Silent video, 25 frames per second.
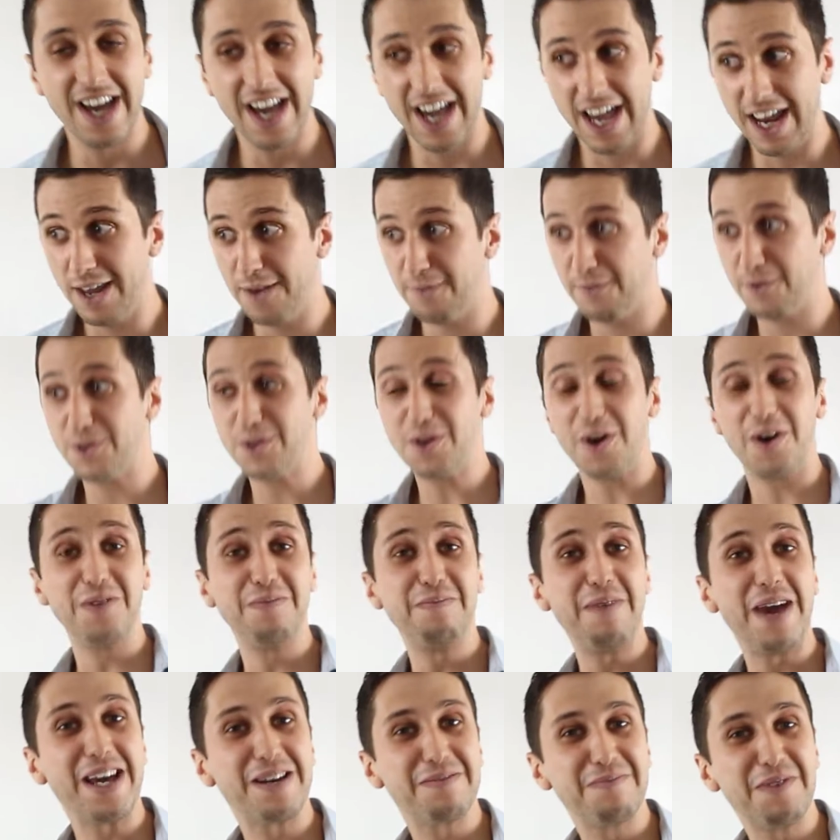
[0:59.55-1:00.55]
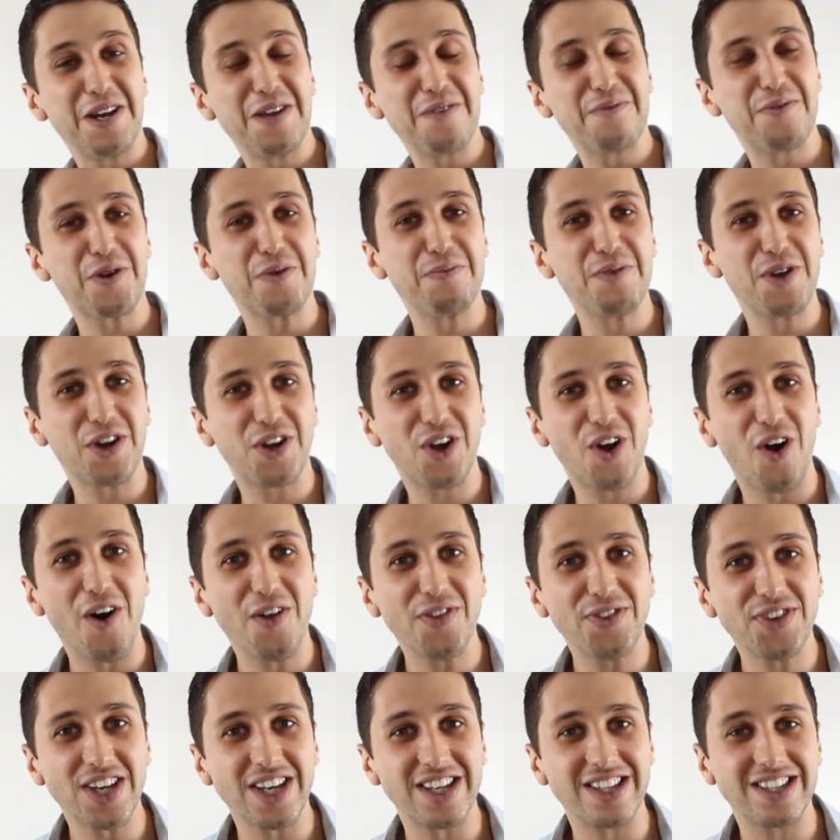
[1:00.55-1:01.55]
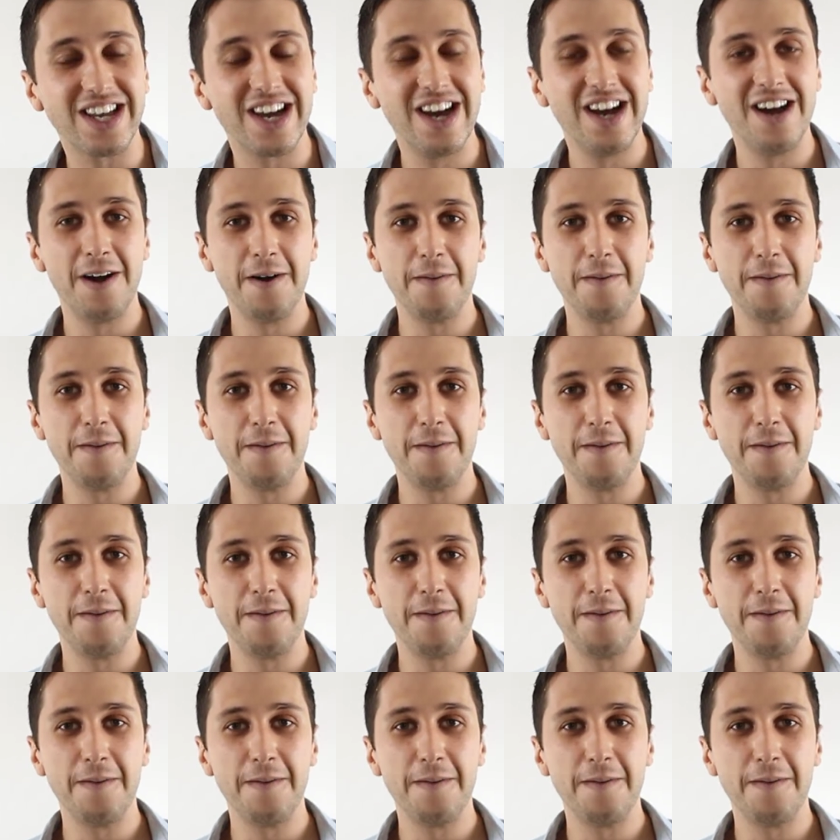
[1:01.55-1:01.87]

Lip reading: And if you don't make money from your content,